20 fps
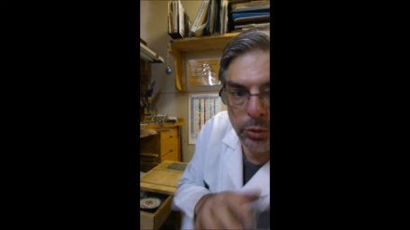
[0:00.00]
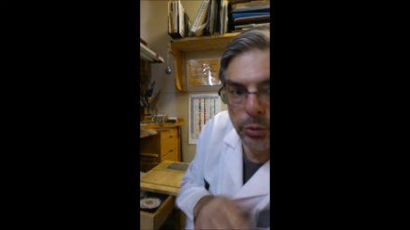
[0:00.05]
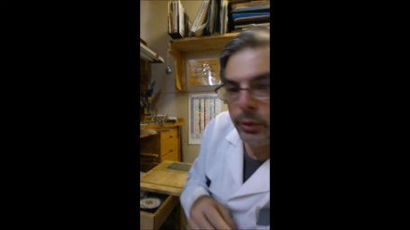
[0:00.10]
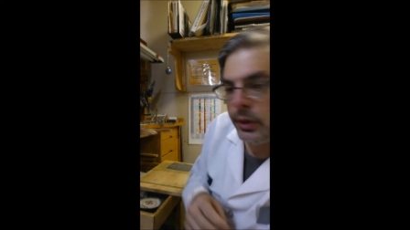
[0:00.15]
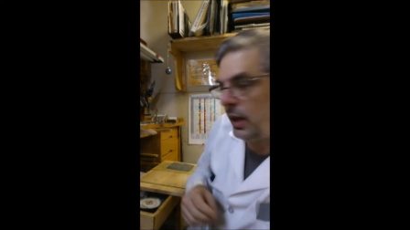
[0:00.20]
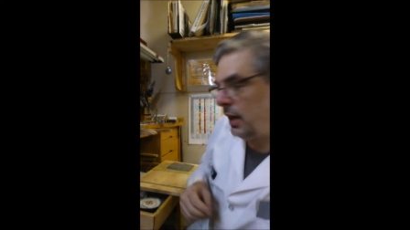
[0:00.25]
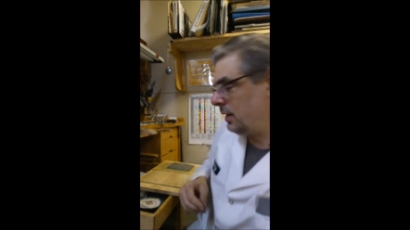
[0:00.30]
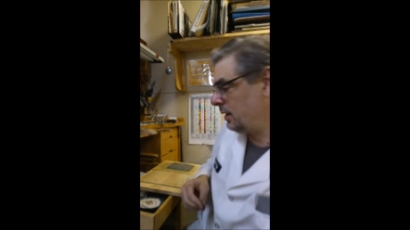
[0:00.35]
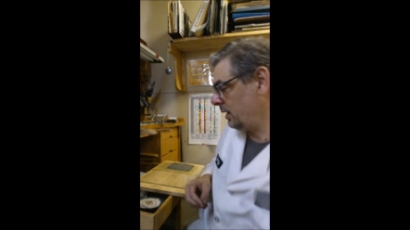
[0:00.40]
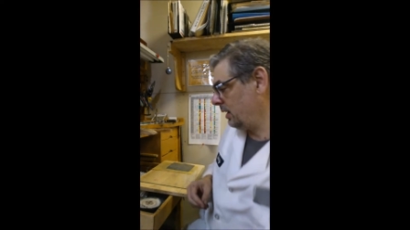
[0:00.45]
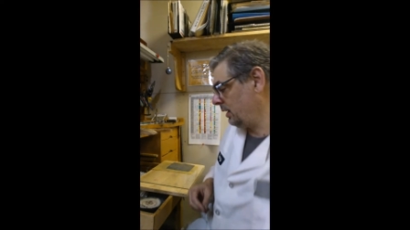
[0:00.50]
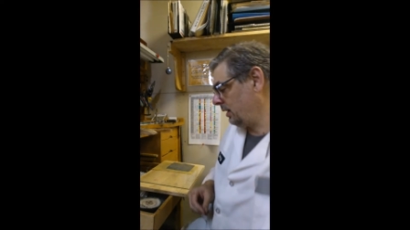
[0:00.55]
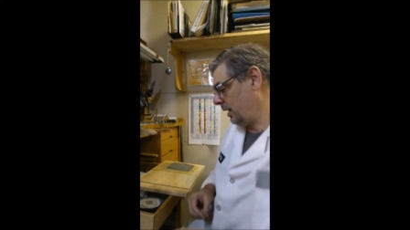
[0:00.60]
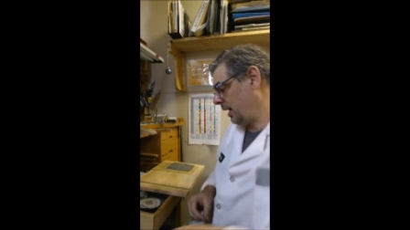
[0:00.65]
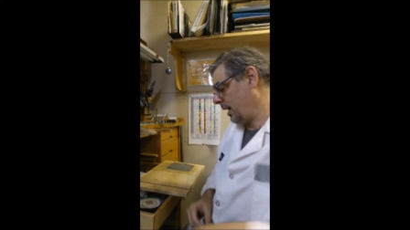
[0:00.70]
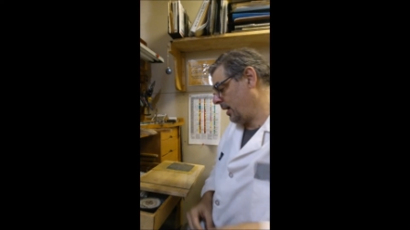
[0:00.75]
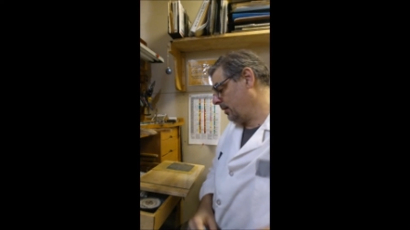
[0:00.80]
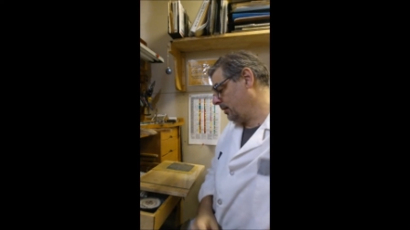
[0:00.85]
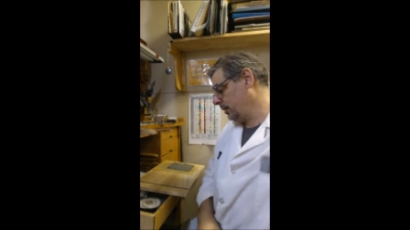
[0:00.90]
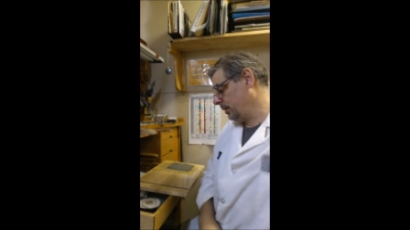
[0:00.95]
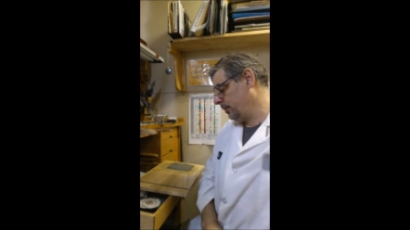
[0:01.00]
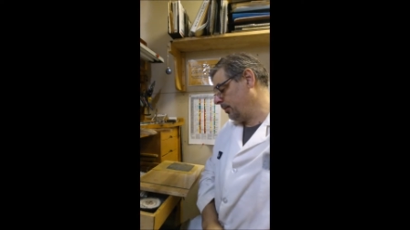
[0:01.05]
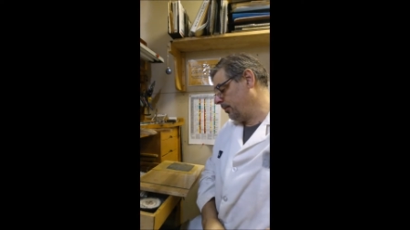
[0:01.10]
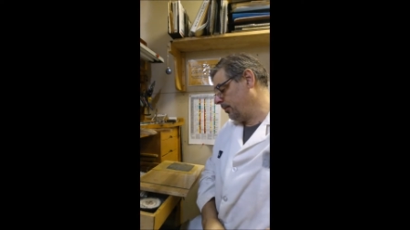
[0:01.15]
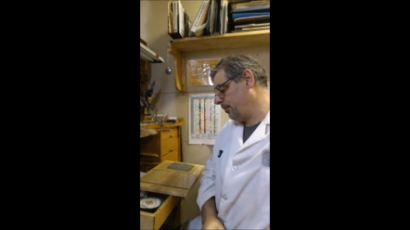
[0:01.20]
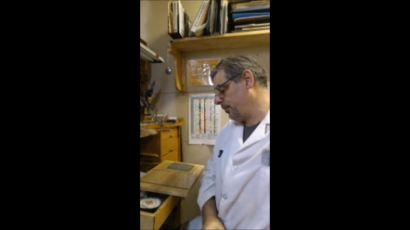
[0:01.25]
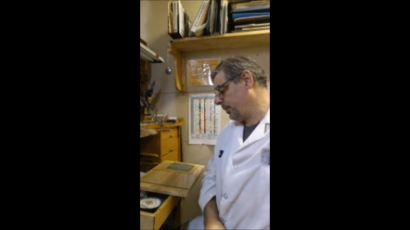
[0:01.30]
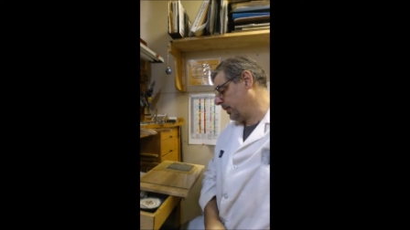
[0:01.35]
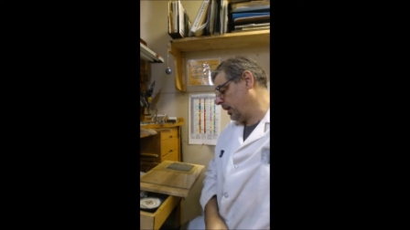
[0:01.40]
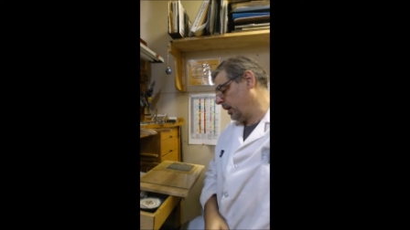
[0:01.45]
to re-antique that,
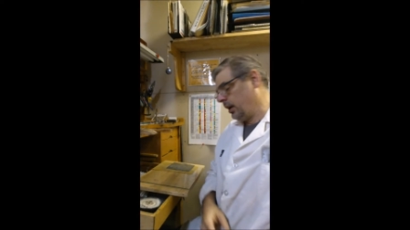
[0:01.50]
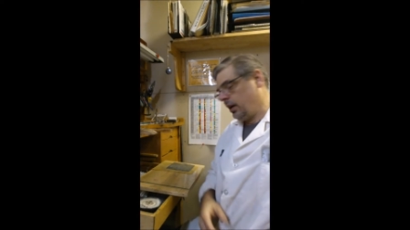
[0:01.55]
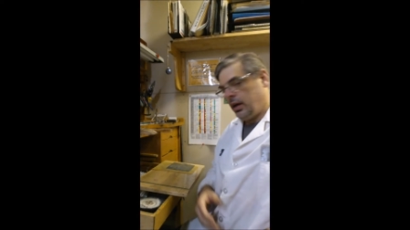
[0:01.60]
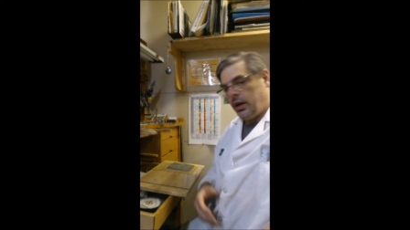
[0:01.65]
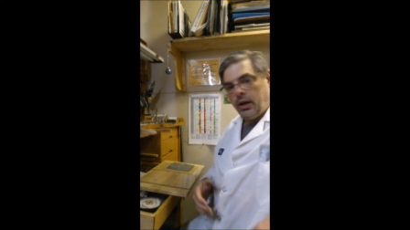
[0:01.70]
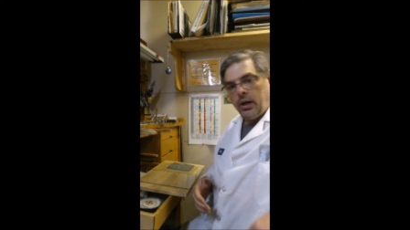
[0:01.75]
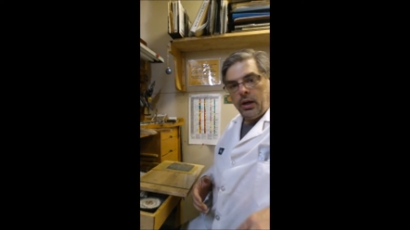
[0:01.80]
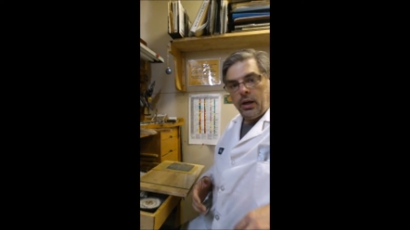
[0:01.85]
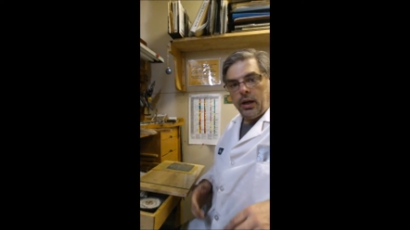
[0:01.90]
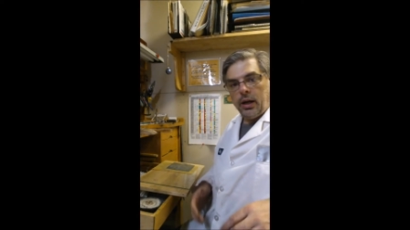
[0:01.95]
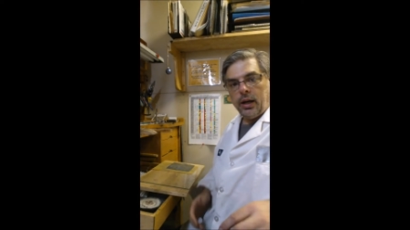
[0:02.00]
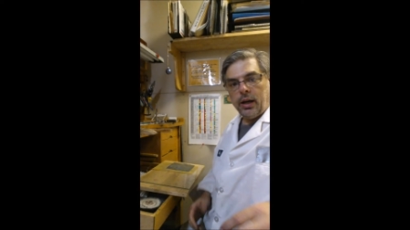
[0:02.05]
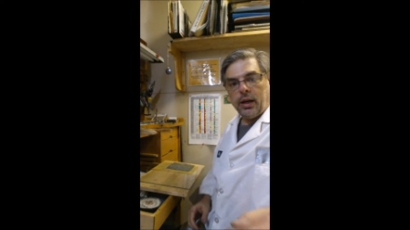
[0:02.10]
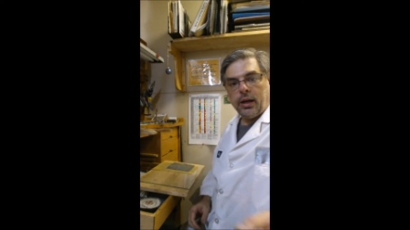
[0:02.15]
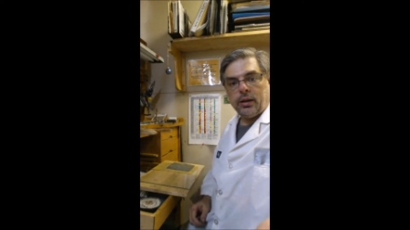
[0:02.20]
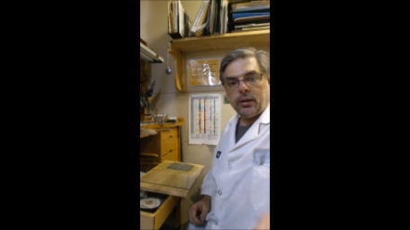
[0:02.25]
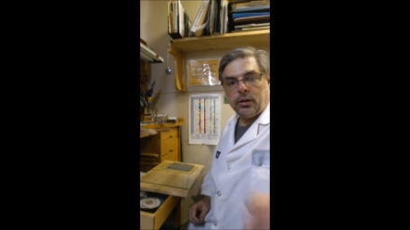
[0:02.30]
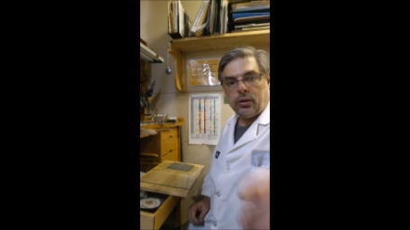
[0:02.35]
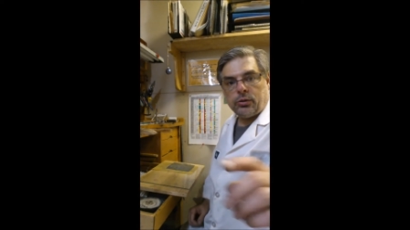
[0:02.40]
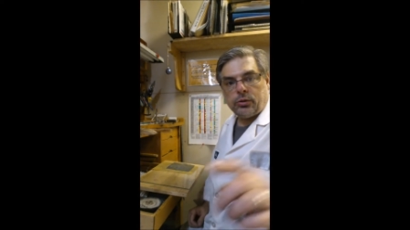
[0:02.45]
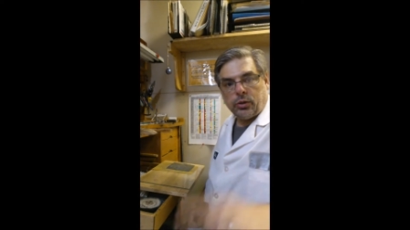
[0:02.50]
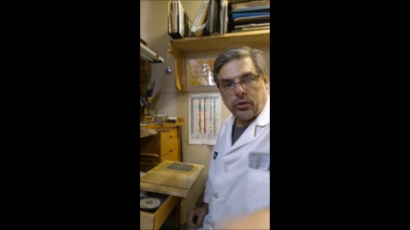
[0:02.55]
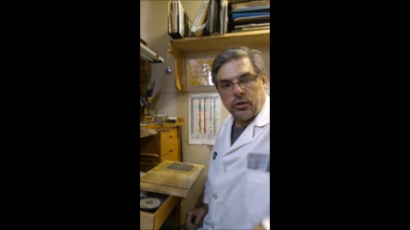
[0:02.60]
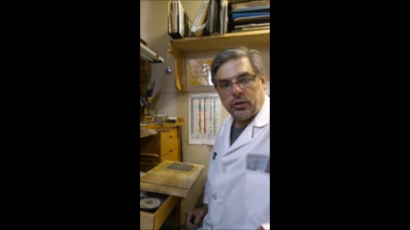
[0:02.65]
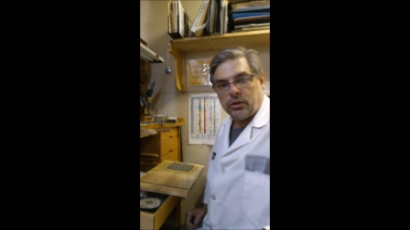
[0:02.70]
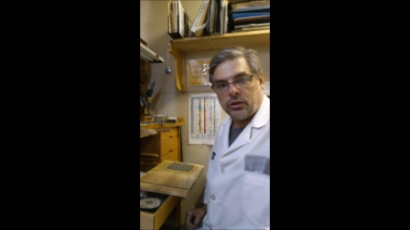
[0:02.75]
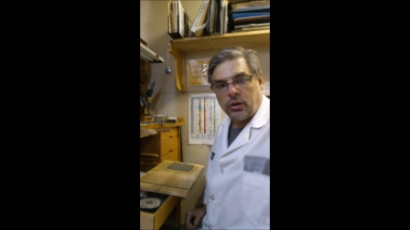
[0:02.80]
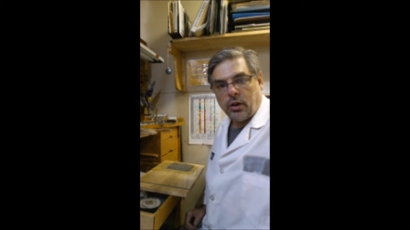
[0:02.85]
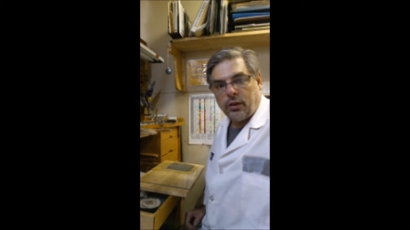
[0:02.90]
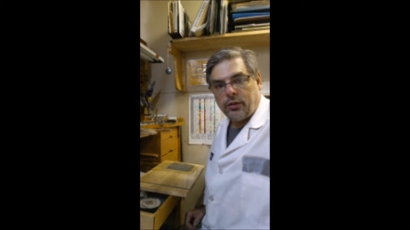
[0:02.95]
and I'll turn
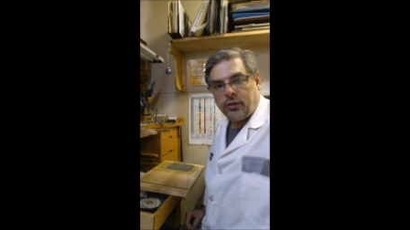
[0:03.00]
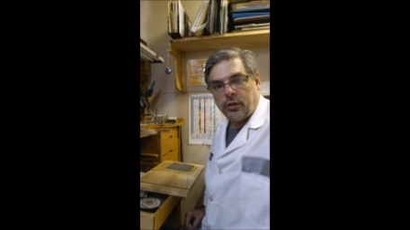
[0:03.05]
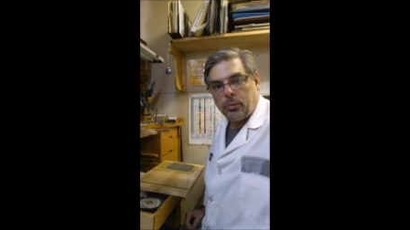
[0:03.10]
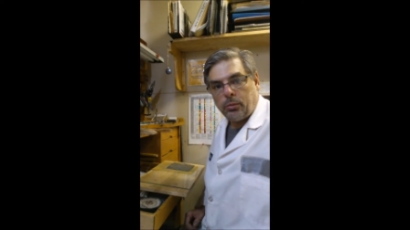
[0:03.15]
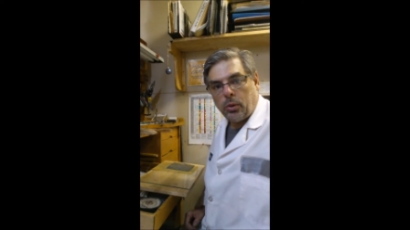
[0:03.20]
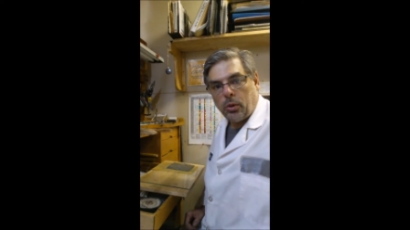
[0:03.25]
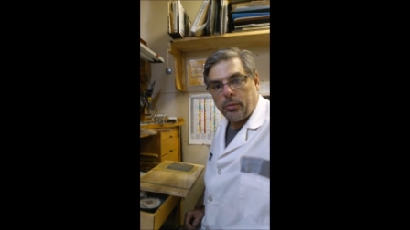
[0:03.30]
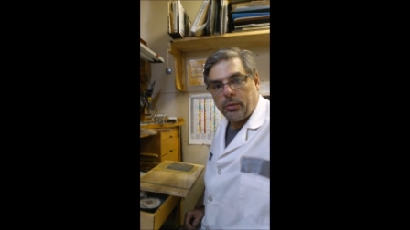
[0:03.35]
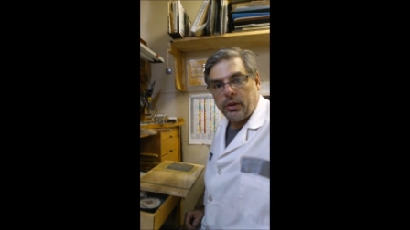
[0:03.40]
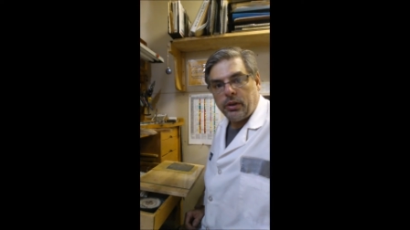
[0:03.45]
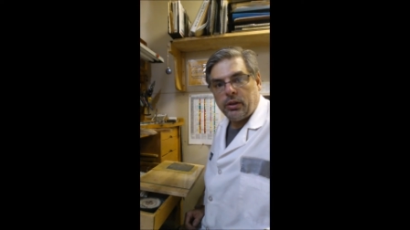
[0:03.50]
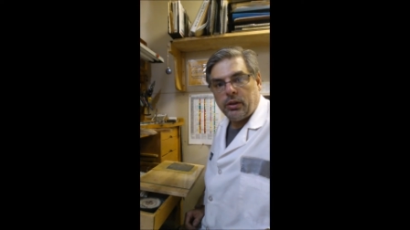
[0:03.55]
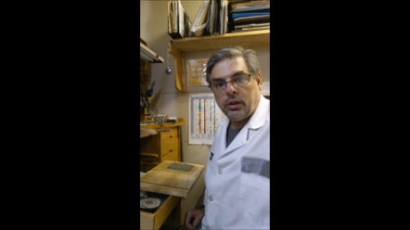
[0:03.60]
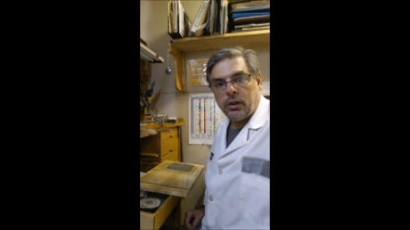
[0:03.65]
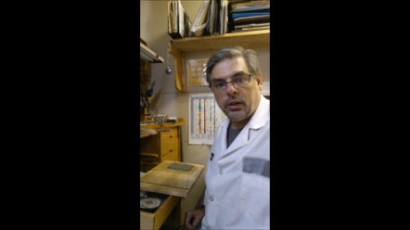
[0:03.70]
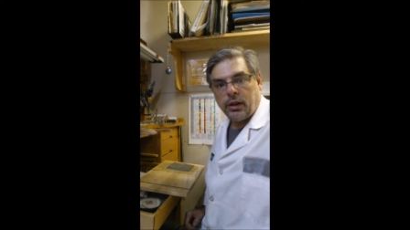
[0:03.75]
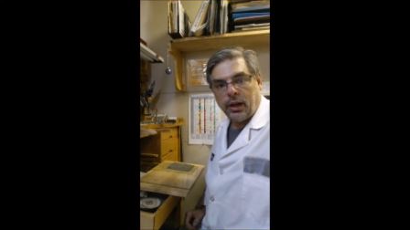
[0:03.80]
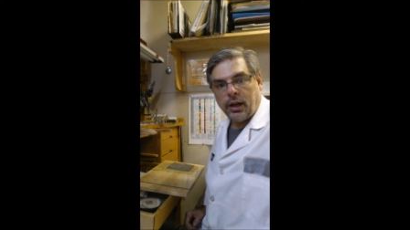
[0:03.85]
this off for a moment,